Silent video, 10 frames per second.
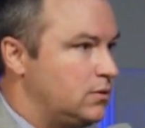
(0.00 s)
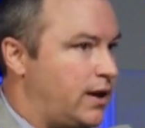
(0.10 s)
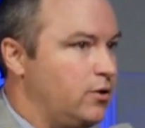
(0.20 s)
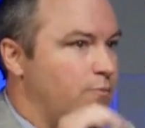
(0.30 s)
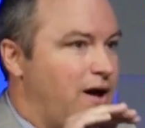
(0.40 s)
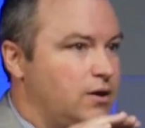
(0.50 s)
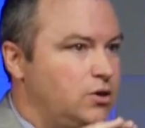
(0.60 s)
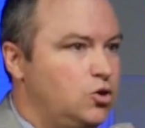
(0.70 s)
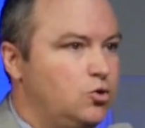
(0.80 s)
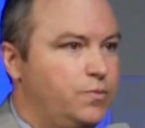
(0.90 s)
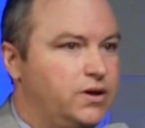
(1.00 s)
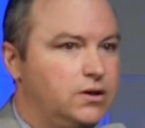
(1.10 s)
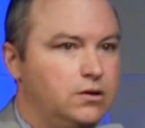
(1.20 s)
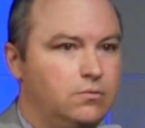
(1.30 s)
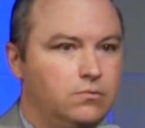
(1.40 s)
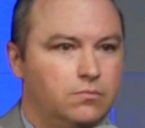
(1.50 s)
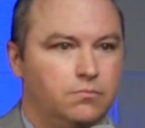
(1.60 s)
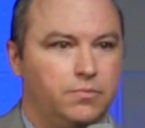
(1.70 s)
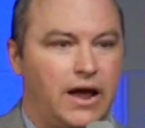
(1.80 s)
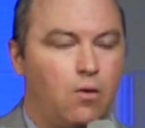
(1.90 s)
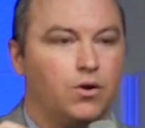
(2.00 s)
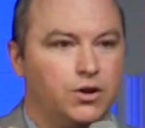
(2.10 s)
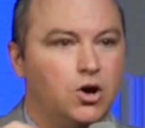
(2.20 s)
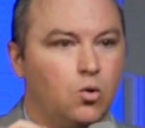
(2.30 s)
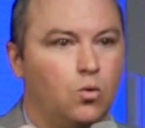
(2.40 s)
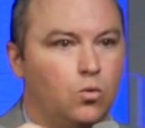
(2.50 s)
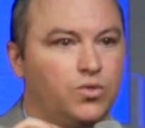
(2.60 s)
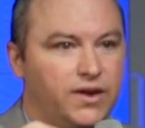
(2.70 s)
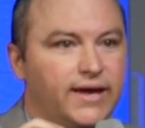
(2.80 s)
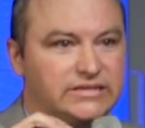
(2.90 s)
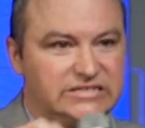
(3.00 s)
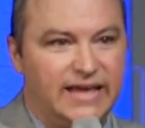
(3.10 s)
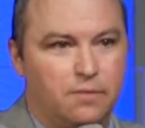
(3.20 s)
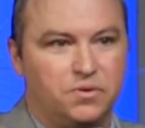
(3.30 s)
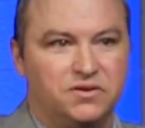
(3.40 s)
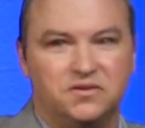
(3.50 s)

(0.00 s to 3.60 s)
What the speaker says: I don't know about you, but I want to know the next step.